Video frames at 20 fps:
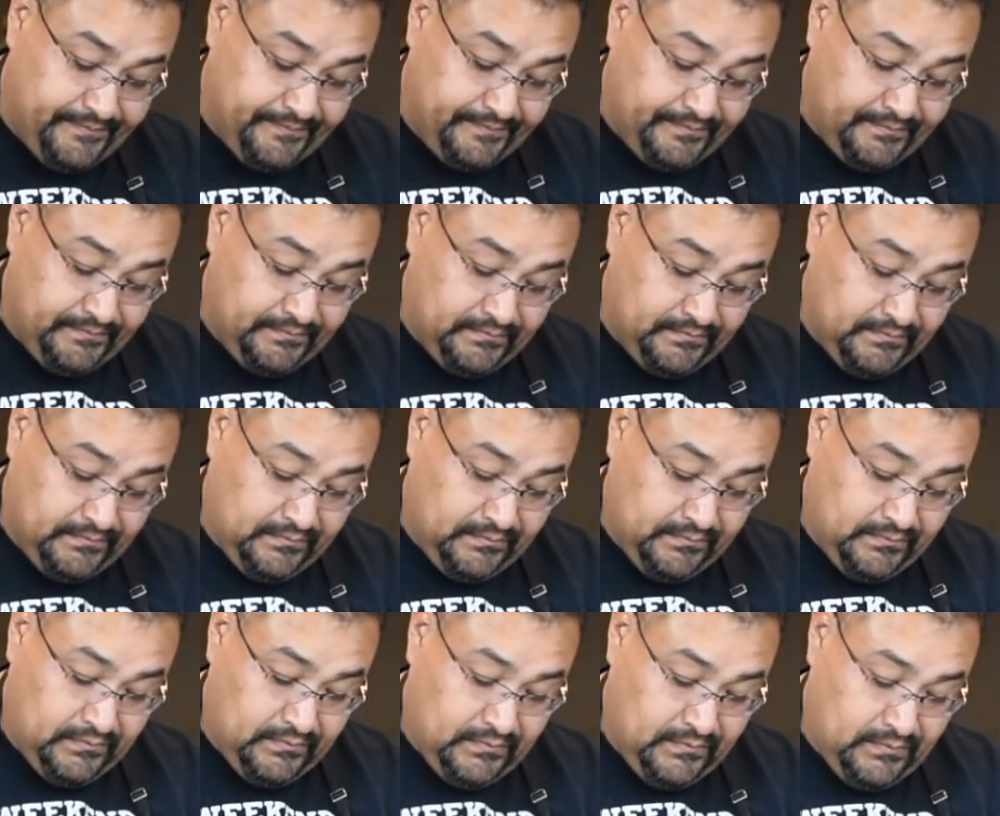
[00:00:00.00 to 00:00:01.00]

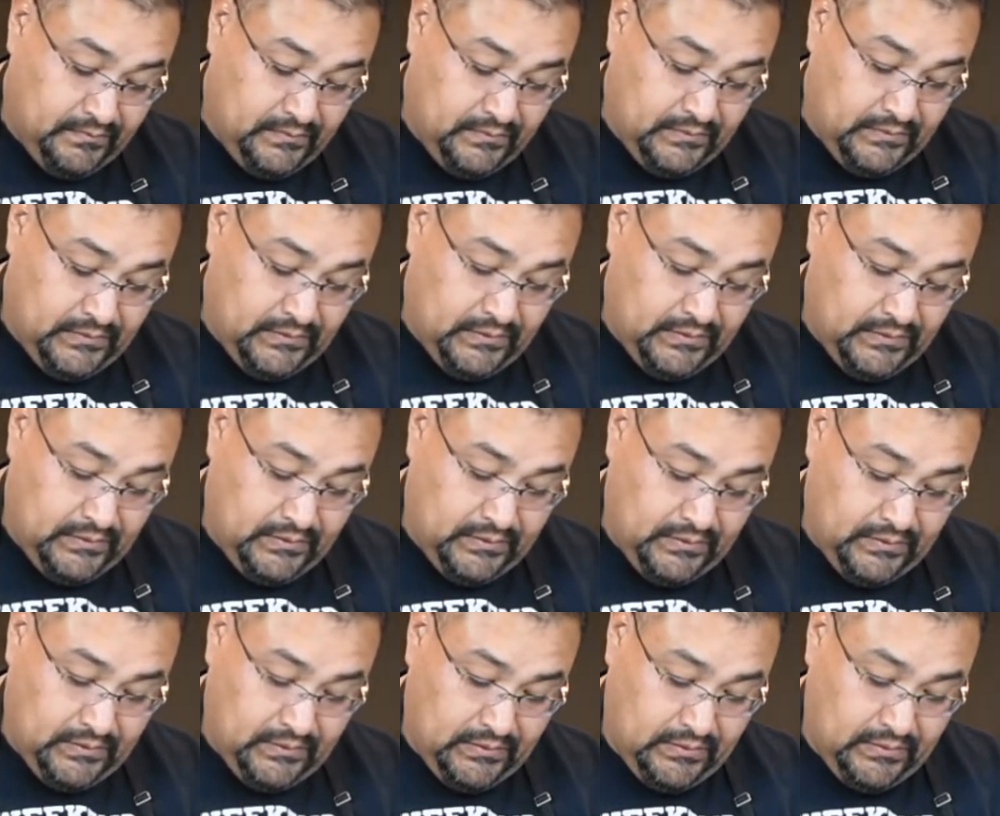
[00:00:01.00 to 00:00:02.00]

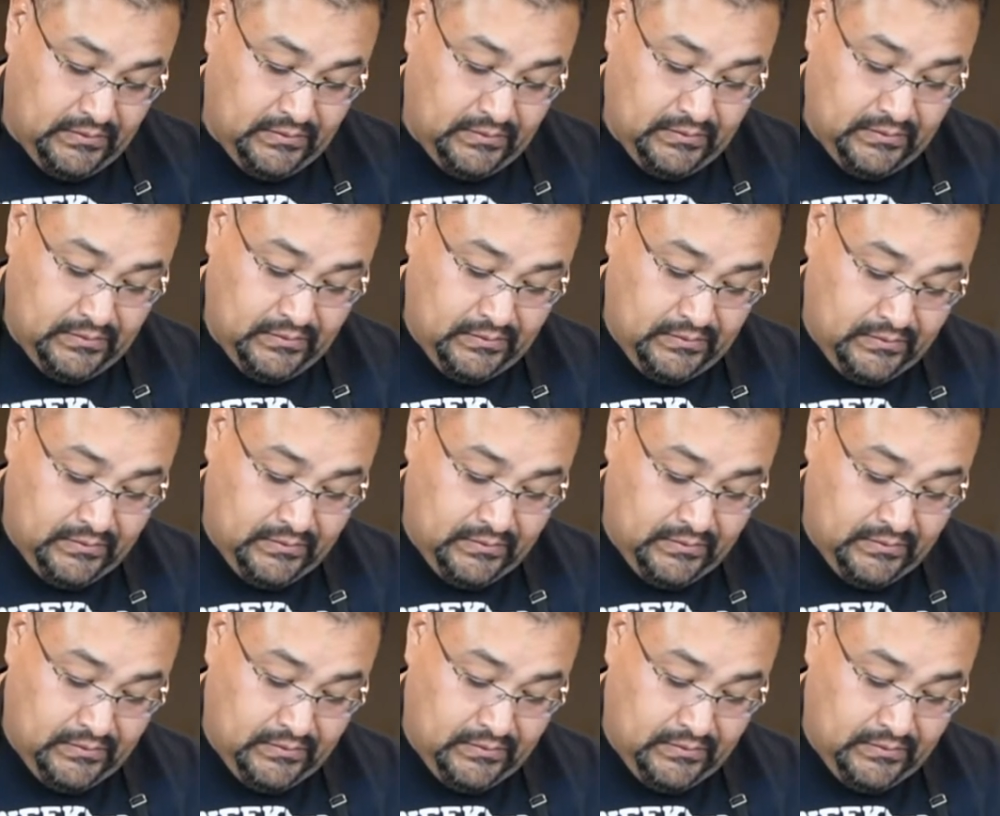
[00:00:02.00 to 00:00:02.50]
No one is speaking in this clip.